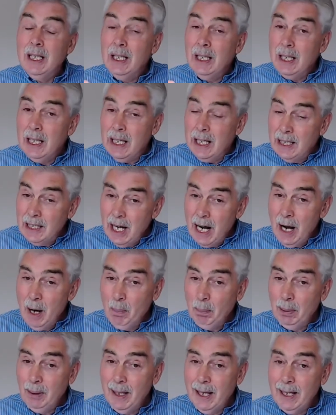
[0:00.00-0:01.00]
in our
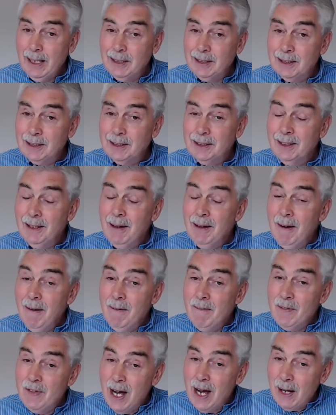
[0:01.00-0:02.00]
place
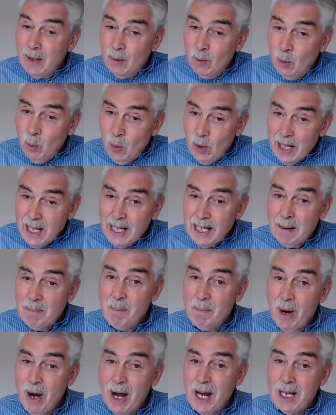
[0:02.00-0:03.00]
that we
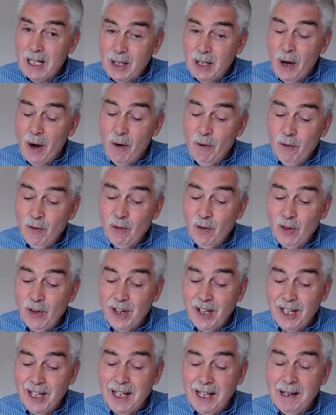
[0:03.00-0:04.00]
might go
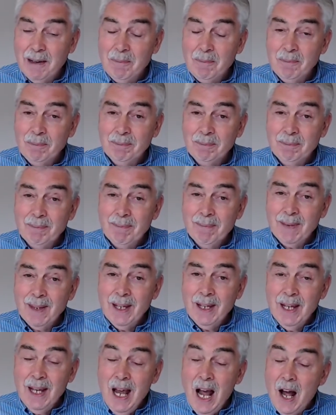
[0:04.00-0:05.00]
free.
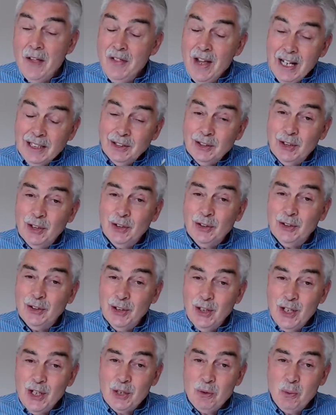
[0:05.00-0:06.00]
And that's the
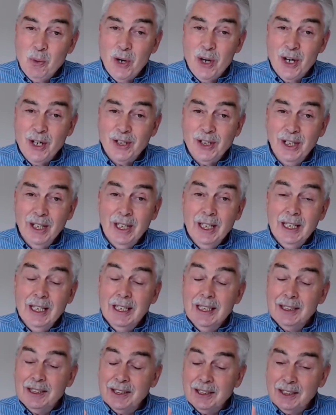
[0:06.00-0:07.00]
third word,
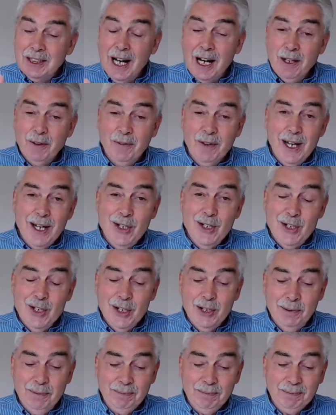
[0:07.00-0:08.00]

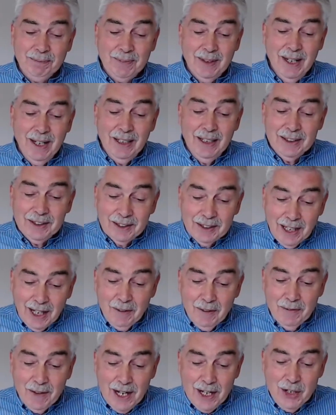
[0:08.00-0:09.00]
salvation,
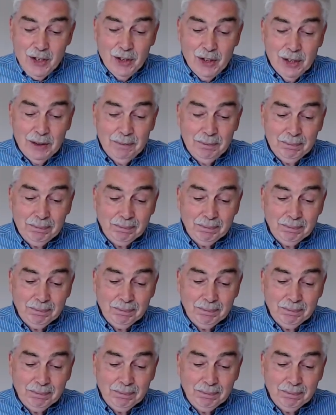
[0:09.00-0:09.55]
salvation.